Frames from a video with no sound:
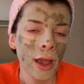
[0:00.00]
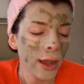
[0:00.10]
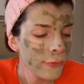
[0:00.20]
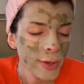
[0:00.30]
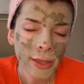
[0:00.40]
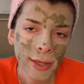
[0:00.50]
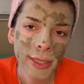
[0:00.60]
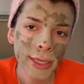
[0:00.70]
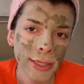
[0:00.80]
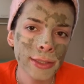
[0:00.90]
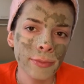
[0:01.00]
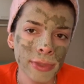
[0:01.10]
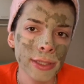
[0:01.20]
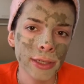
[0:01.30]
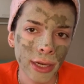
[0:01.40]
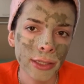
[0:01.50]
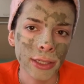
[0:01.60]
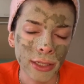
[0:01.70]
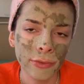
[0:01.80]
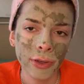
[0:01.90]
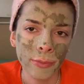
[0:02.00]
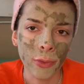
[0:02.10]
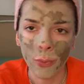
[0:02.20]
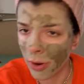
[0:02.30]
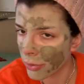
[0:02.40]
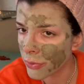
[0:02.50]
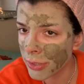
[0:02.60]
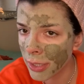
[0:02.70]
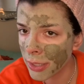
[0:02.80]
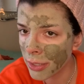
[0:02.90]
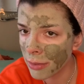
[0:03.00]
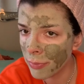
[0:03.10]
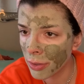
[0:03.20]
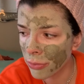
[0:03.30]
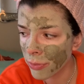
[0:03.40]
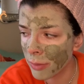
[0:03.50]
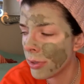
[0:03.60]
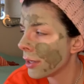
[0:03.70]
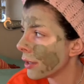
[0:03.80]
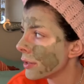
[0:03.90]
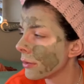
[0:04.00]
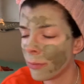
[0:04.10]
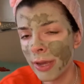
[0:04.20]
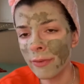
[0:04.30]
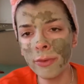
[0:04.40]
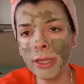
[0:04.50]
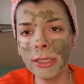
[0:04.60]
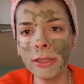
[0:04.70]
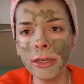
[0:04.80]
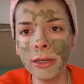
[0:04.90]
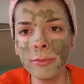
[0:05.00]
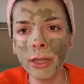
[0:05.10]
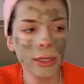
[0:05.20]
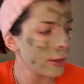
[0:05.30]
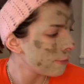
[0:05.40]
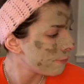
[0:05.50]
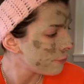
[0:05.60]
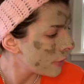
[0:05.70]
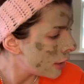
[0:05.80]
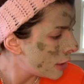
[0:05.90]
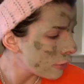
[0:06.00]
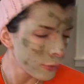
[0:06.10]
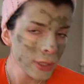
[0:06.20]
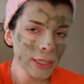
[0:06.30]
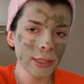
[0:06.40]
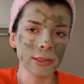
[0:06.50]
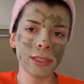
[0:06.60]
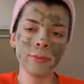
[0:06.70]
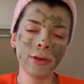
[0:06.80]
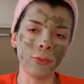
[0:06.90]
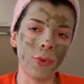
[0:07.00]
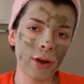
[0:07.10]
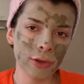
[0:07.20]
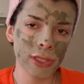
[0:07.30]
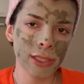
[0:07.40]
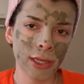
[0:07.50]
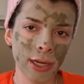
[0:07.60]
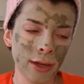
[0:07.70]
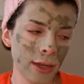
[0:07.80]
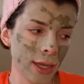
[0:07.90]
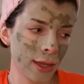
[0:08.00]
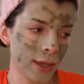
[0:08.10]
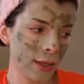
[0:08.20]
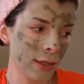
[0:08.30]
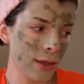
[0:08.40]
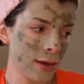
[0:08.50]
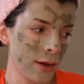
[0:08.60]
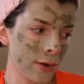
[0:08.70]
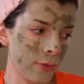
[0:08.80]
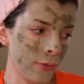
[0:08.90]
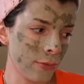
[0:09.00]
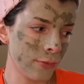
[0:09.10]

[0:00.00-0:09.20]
I feel like it's a mistake to give him a water sign in the big three because we haven't really seen him like really exhibit water sign, you know,